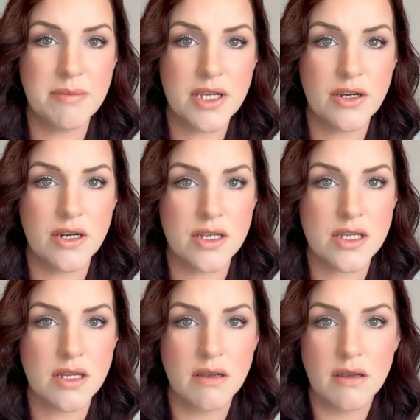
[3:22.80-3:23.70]

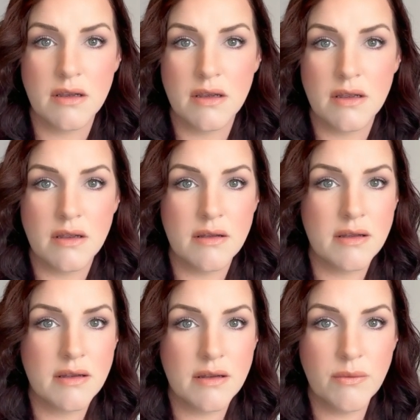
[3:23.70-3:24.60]
because
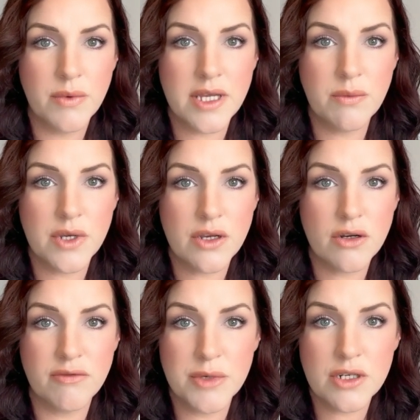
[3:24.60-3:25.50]
we were
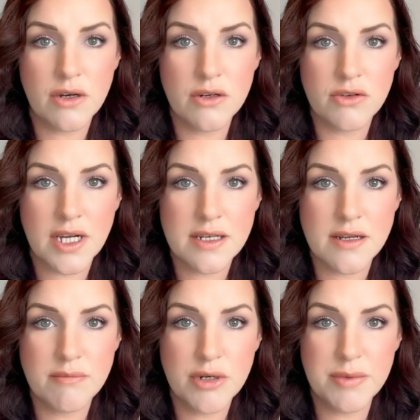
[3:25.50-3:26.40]
government
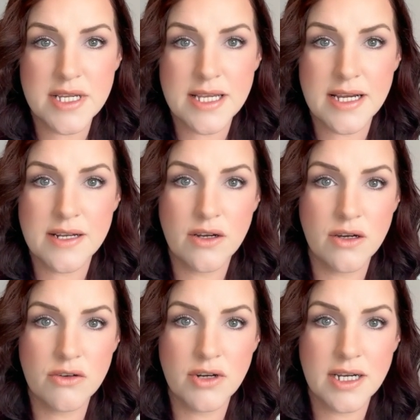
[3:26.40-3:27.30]
contracting, public sector
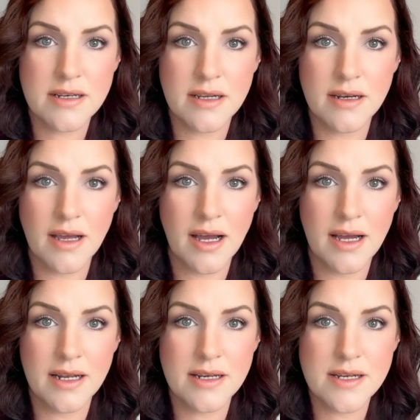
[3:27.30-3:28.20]
contracting,
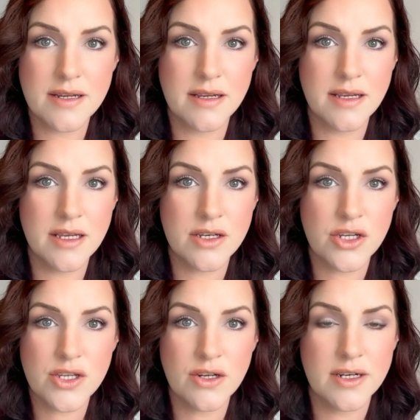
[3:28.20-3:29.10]
and you're
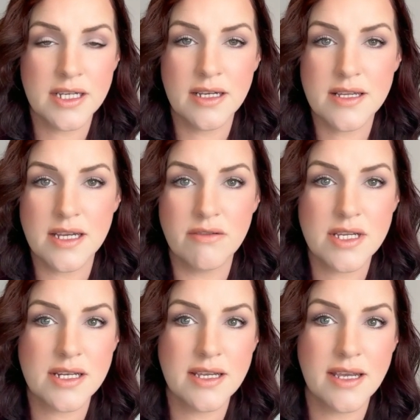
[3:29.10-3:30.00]
just not taken
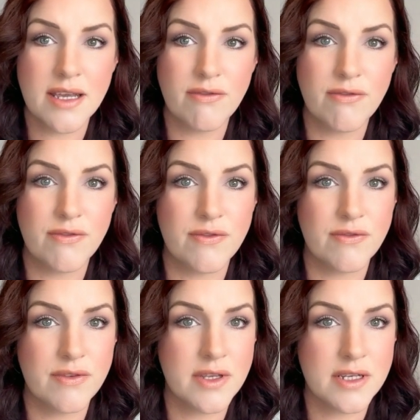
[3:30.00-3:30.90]
seriously if
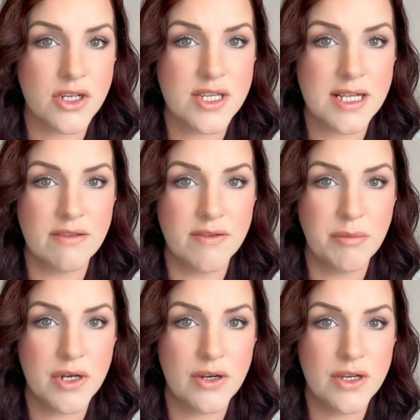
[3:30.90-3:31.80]
you're just
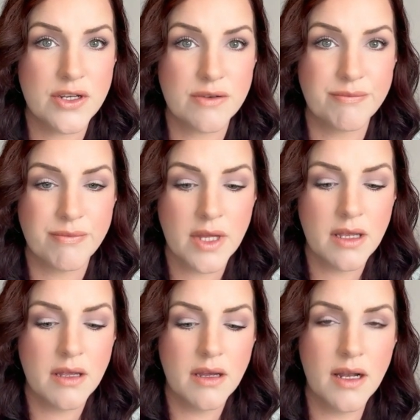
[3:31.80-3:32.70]
self-employed.
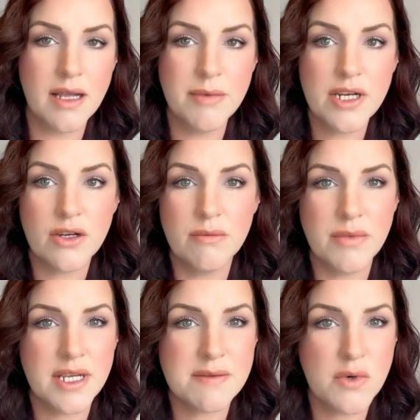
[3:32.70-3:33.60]
A limited
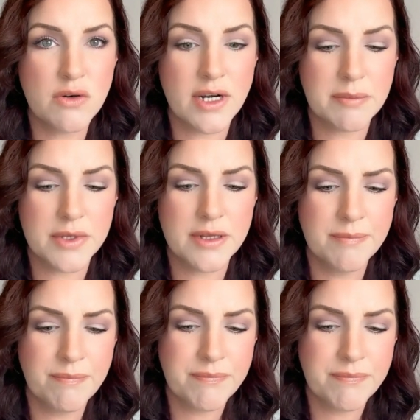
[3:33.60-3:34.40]
company is more credible.